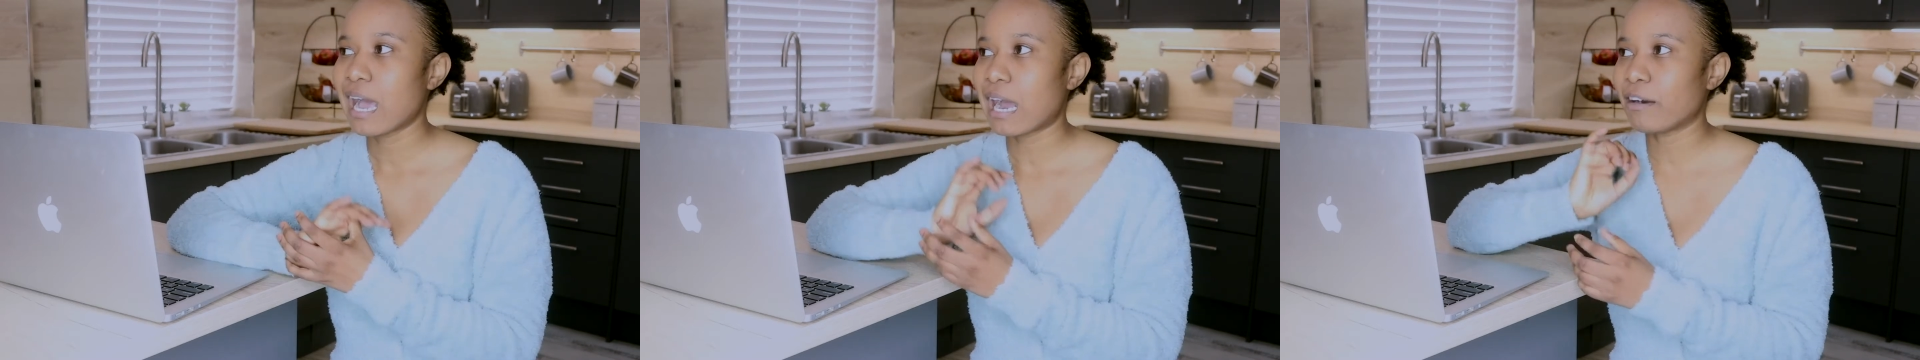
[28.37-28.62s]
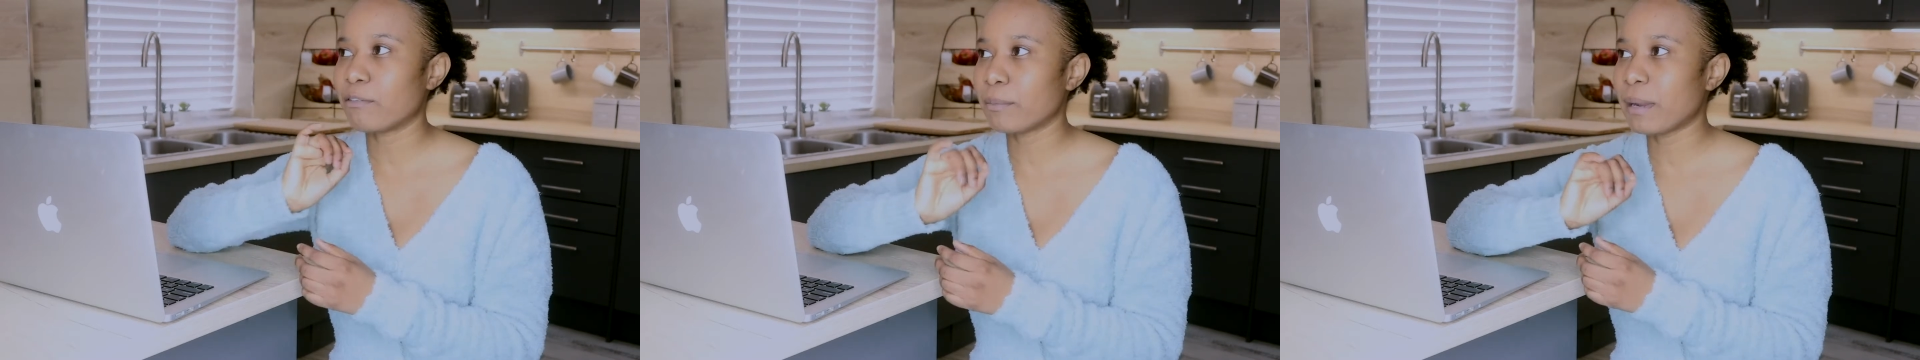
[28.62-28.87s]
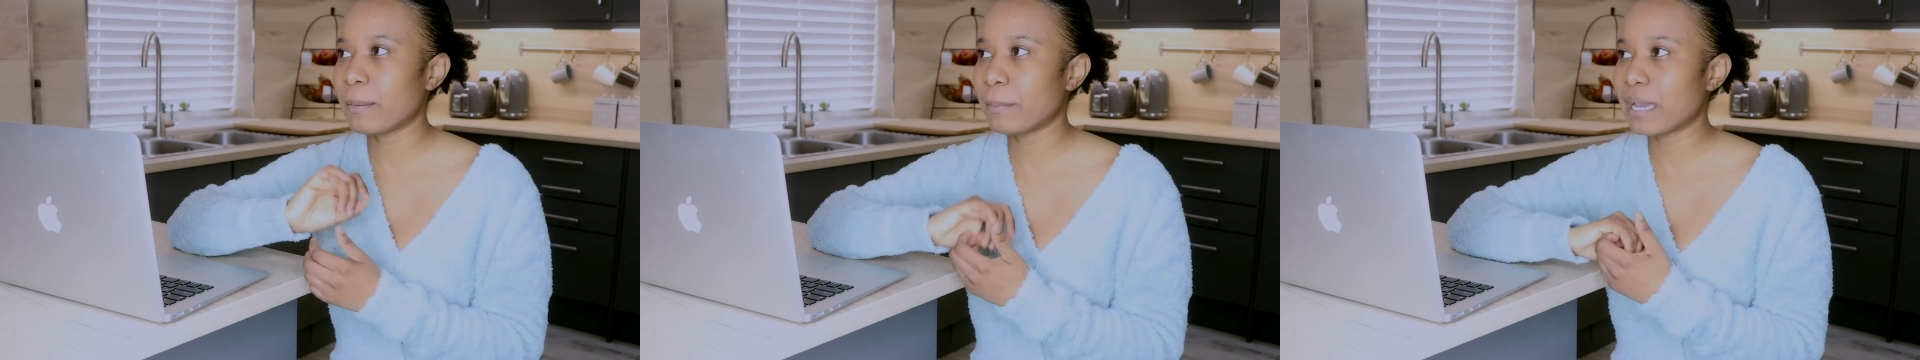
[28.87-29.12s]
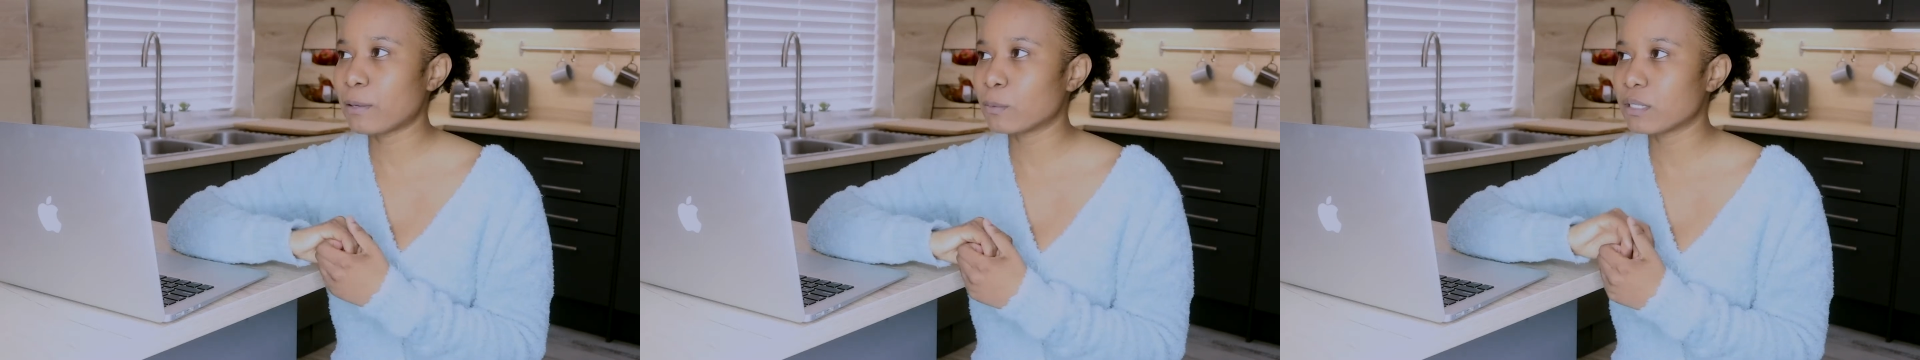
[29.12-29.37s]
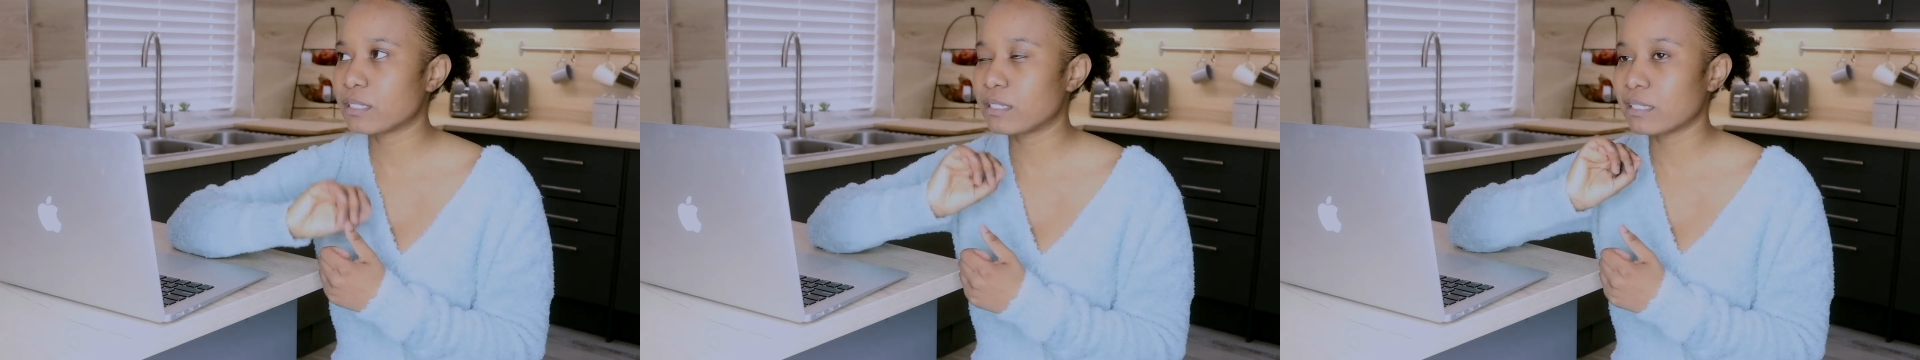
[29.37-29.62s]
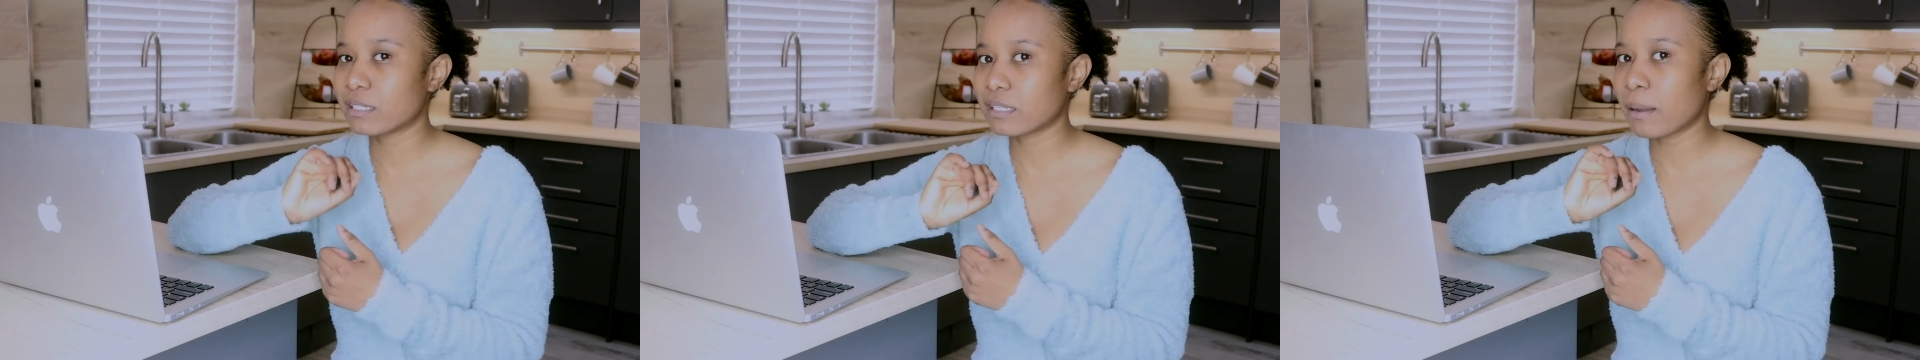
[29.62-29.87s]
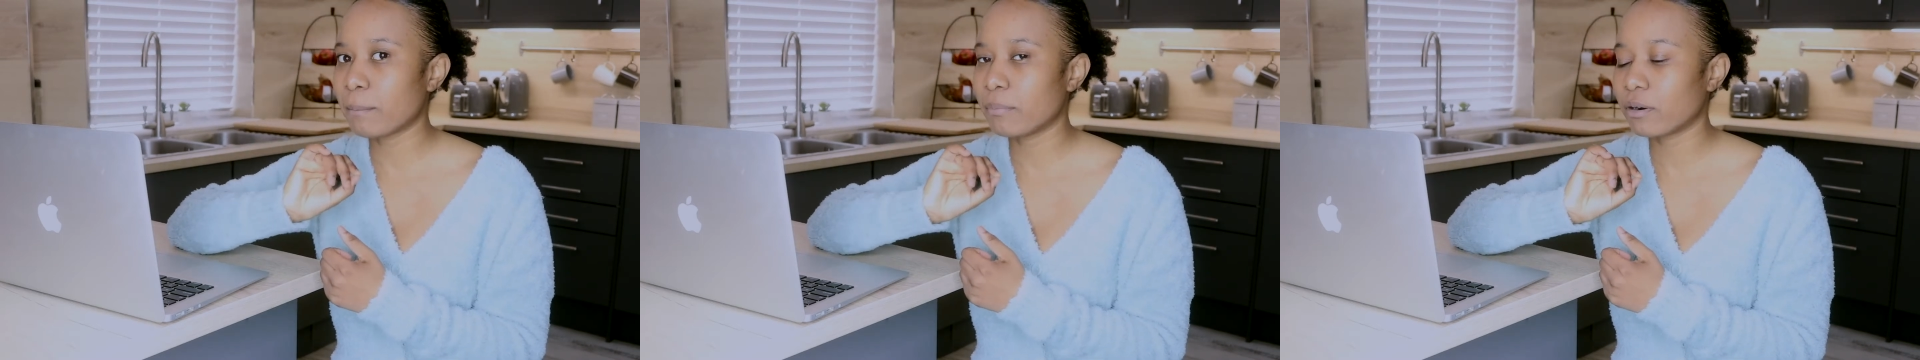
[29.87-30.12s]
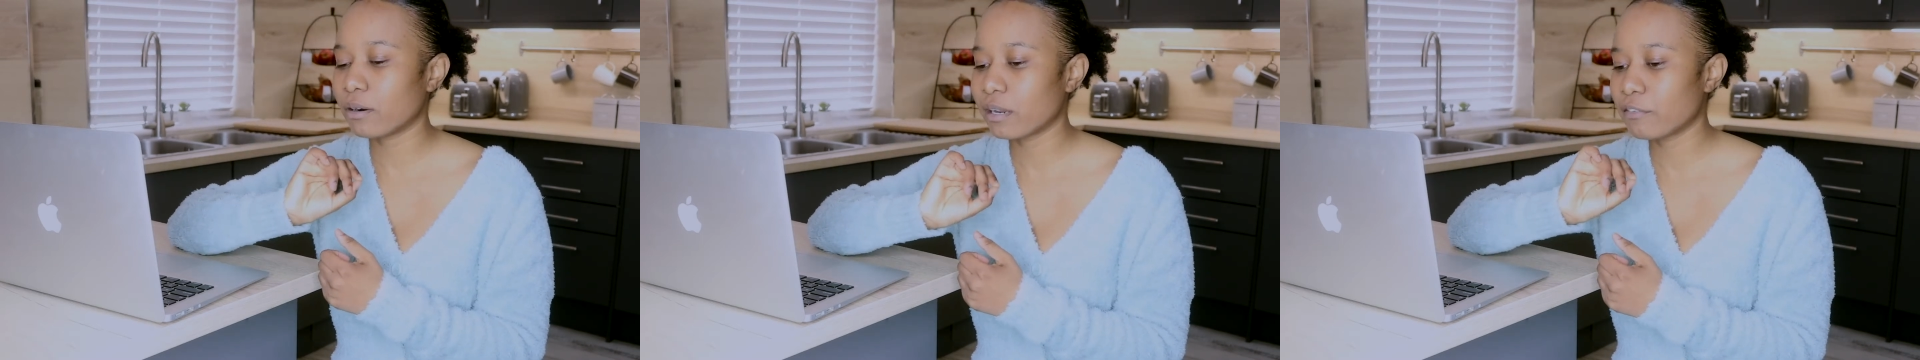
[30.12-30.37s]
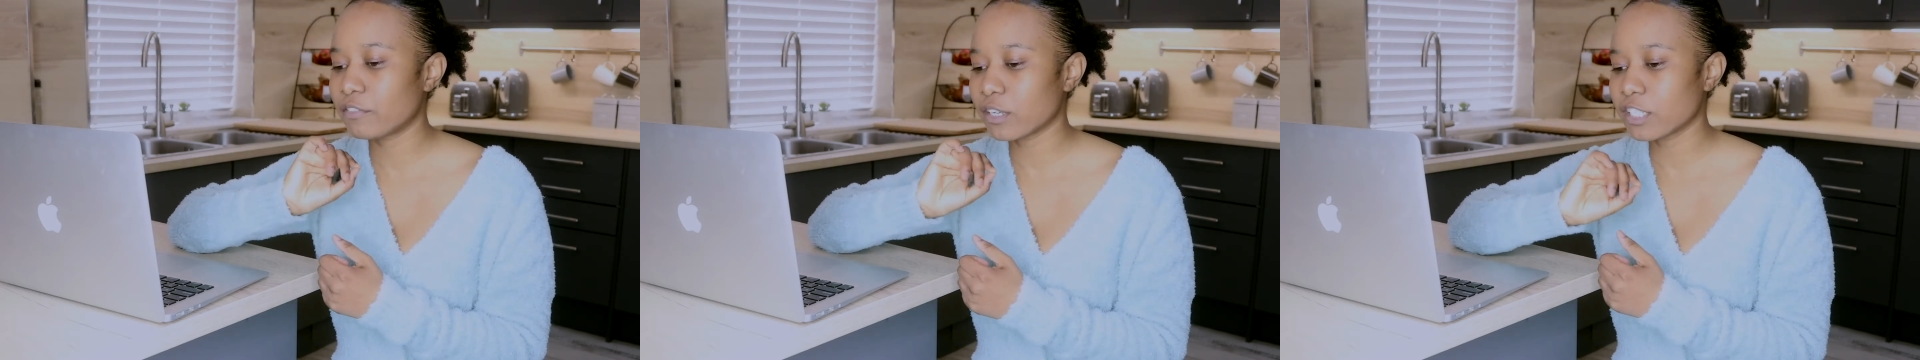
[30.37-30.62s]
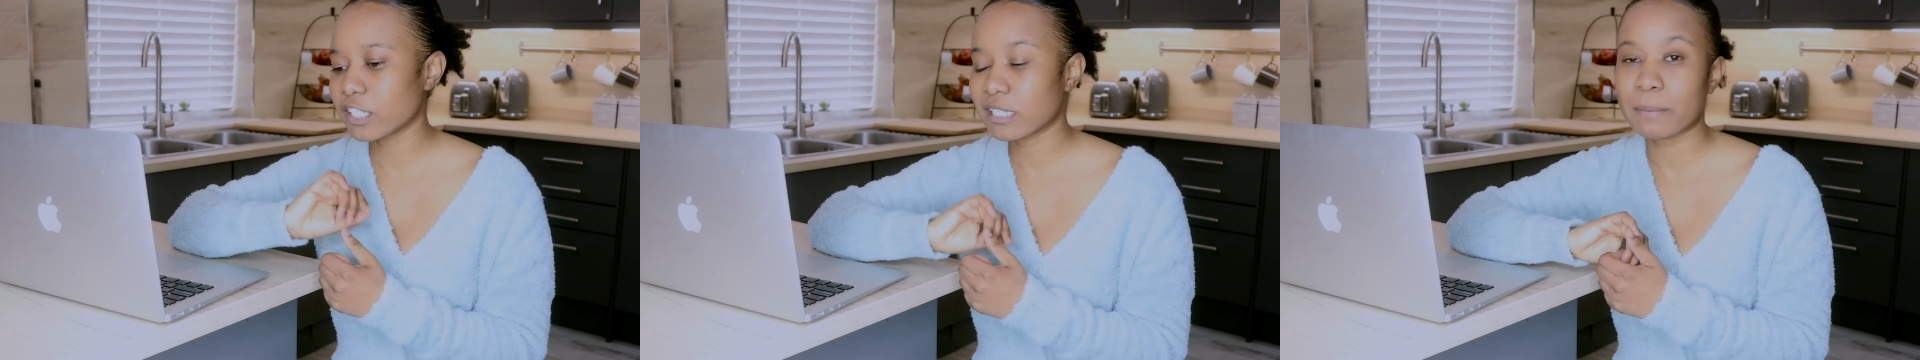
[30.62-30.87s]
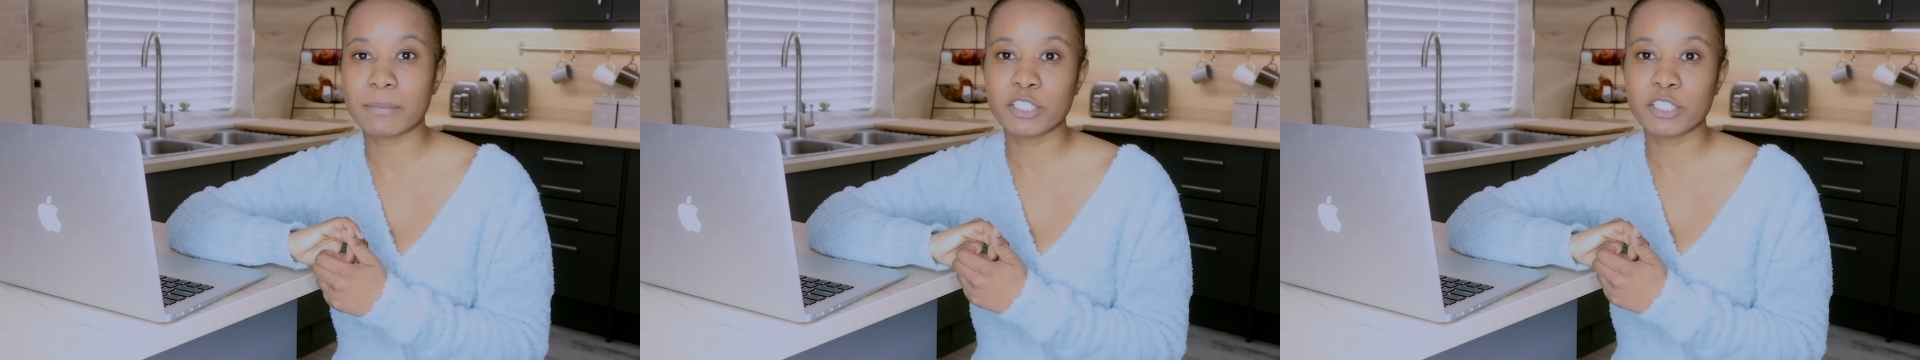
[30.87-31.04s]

I remember it was December, if not December,